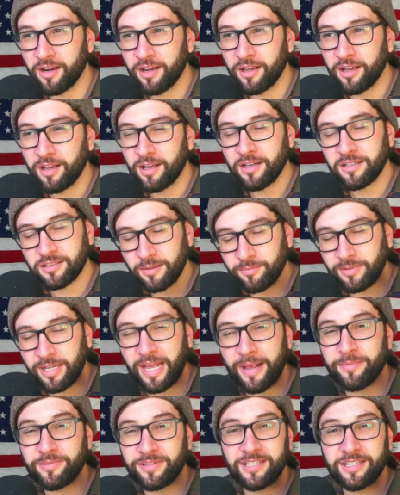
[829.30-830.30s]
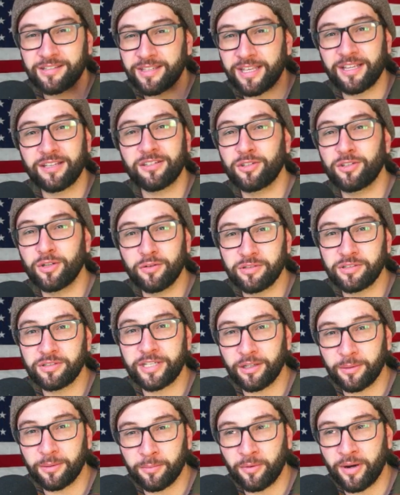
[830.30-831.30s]
sometimes these things do still
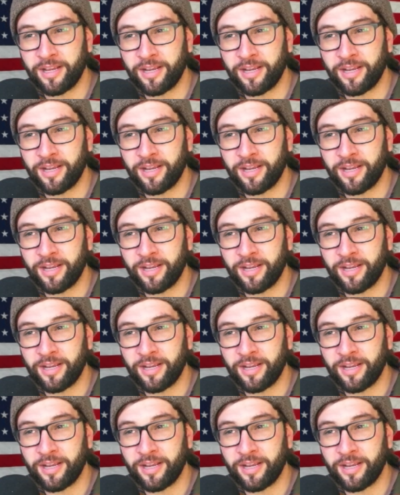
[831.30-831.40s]
break.